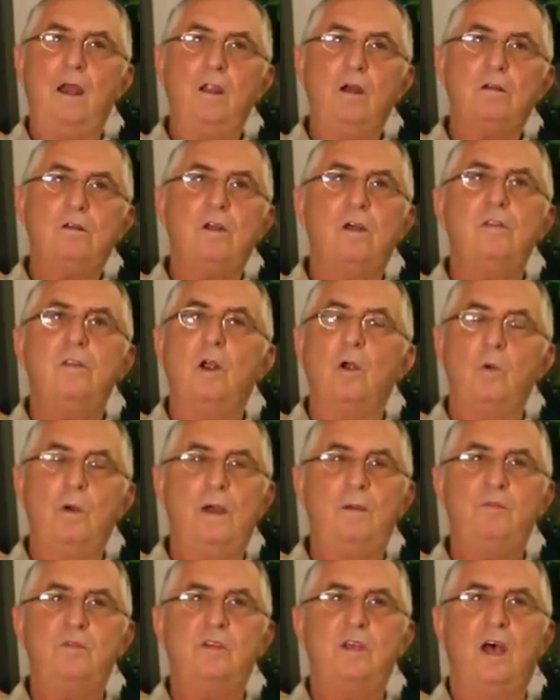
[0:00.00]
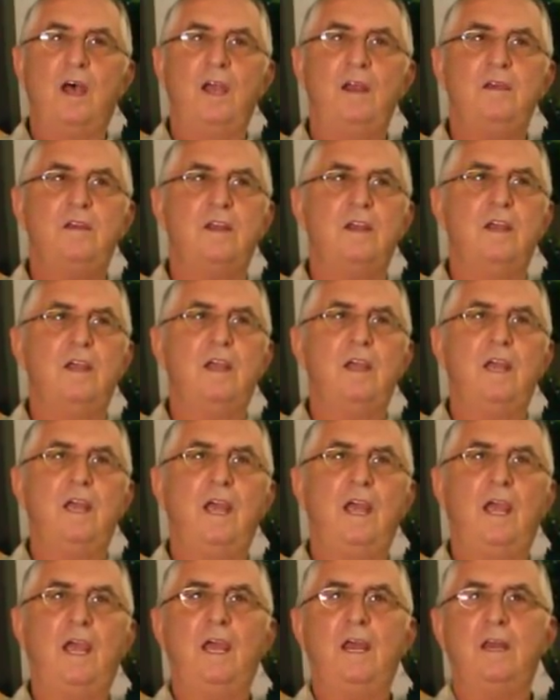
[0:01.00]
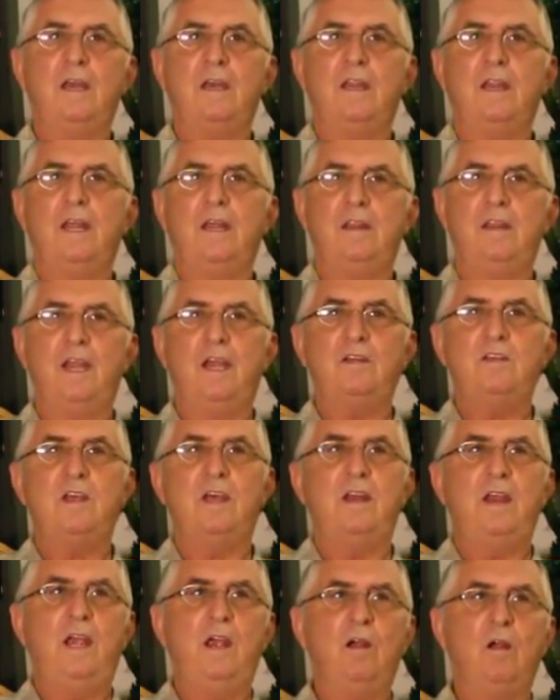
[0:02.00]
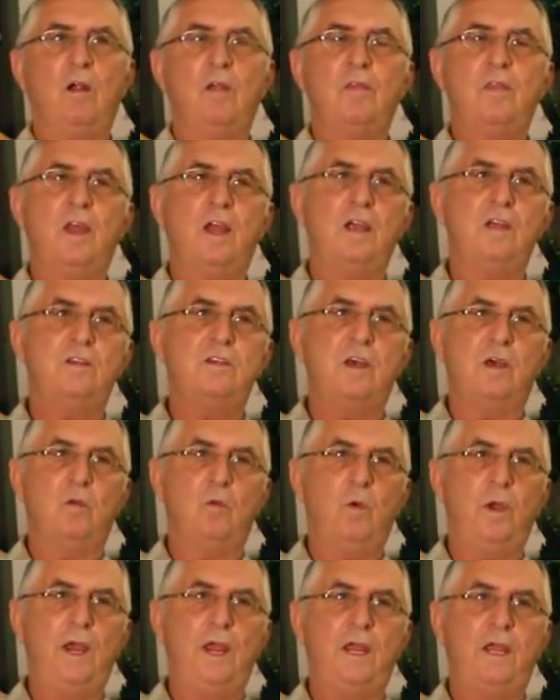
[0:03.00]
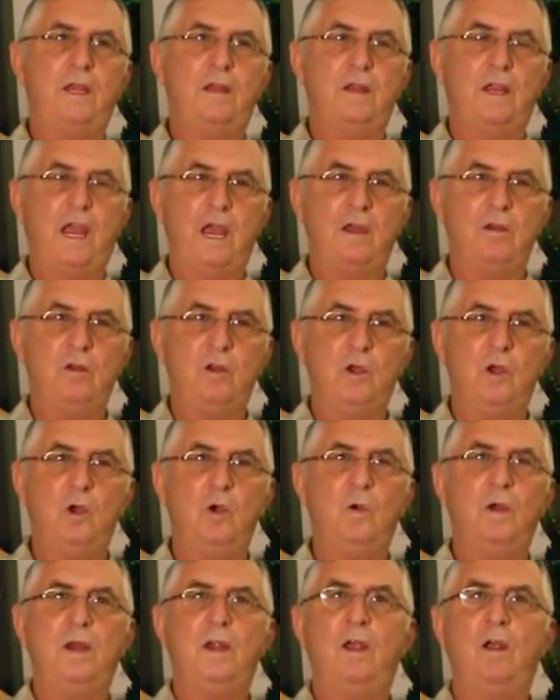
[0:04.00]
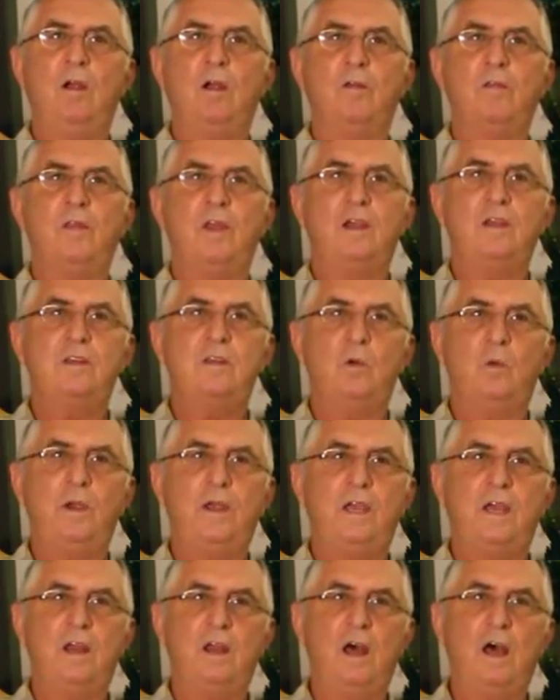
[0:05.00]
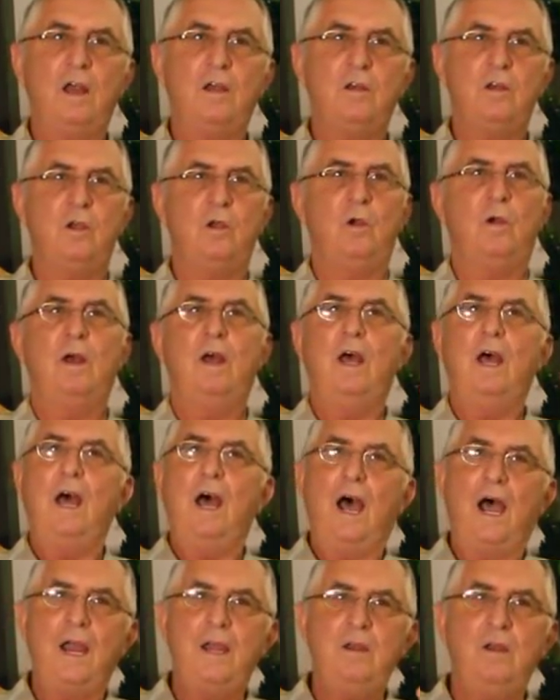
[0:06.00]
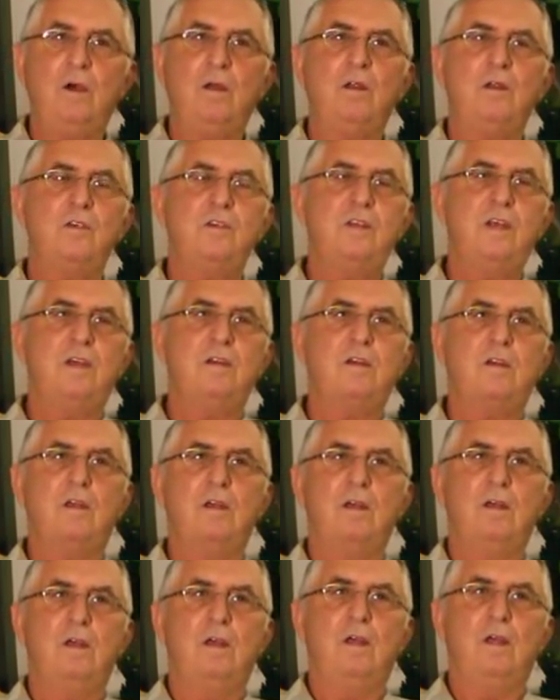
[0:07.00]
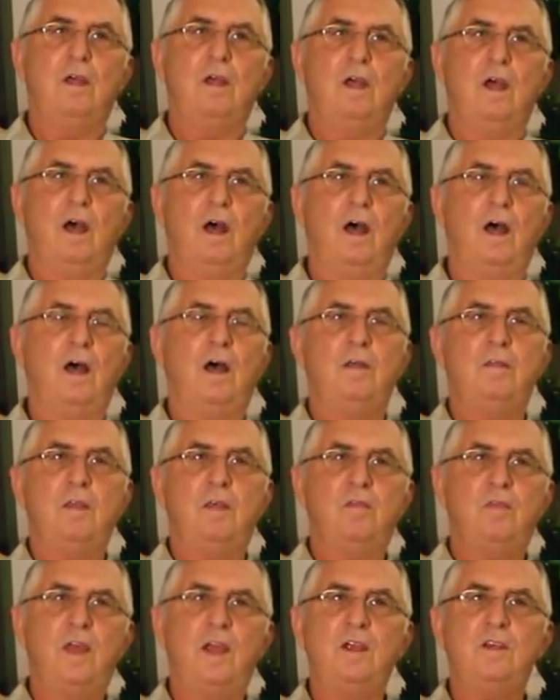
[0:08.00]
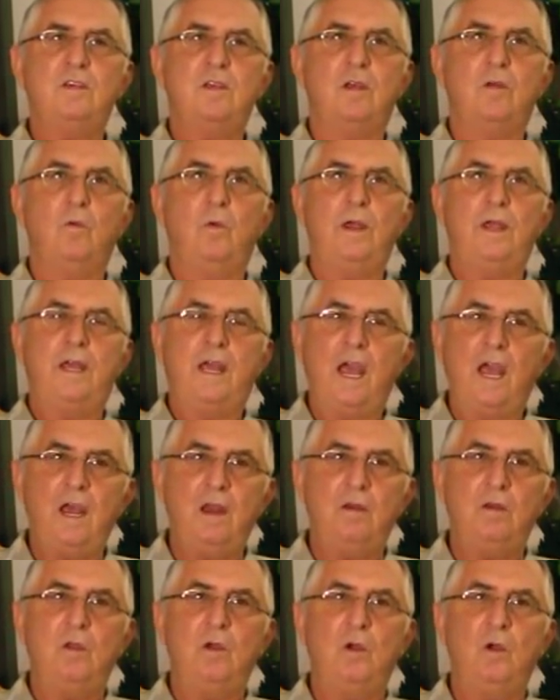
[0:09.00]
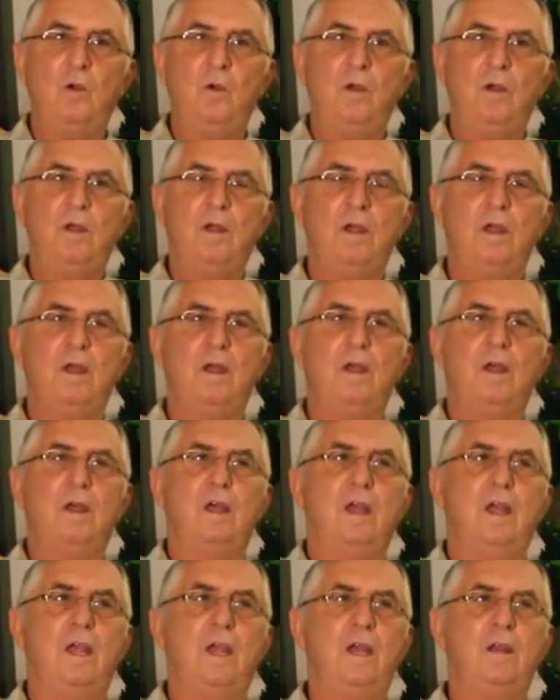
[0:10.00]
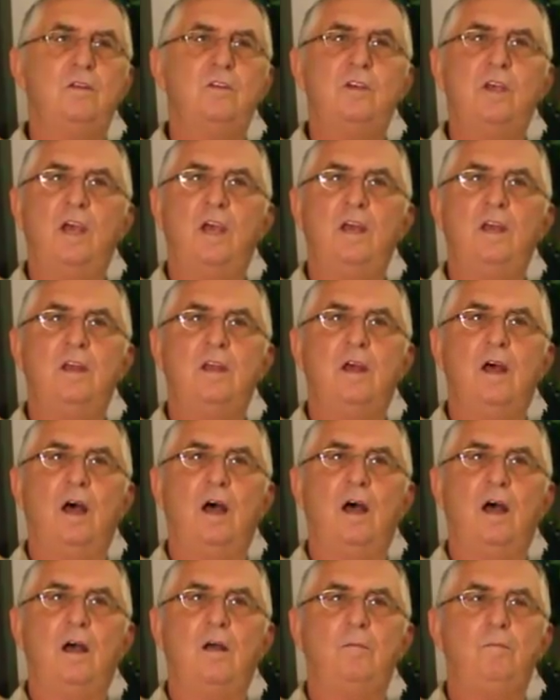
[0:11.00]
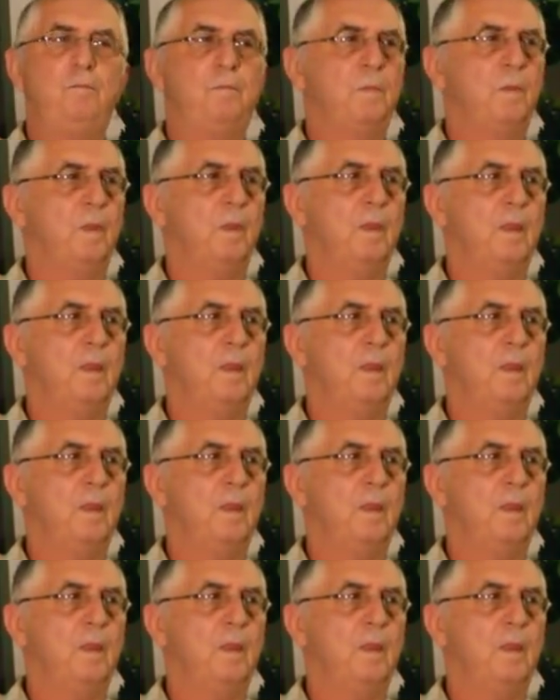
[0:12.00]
looked on their website and they said here are things that we can do and here are things that we cannot do. I noticed that uh, the things that we can do, it said, um,